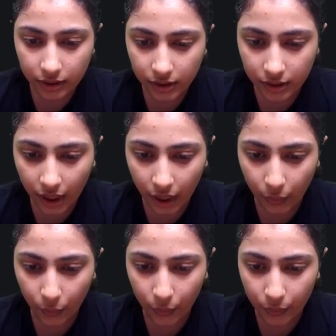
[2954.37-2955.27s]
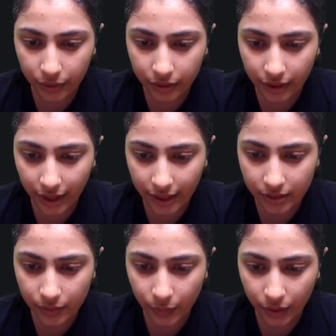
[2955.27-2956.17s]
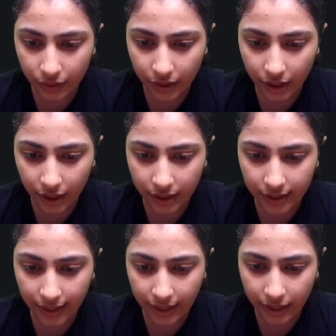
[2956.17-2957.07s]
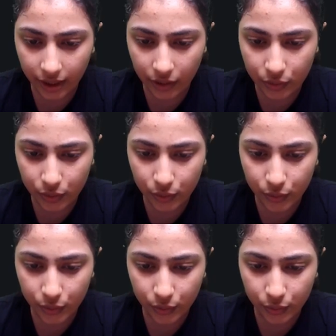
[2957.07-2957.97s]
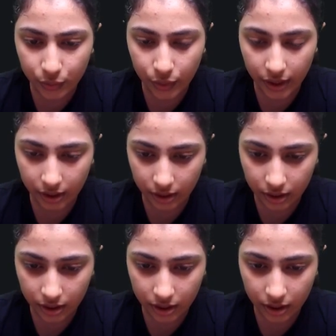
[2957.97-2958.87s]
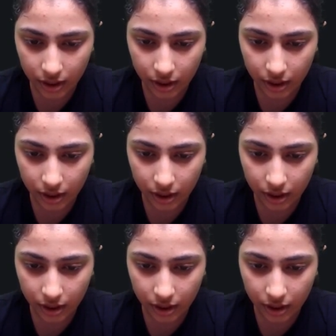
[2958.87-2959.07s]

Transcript: Now the next what they are telling us to do is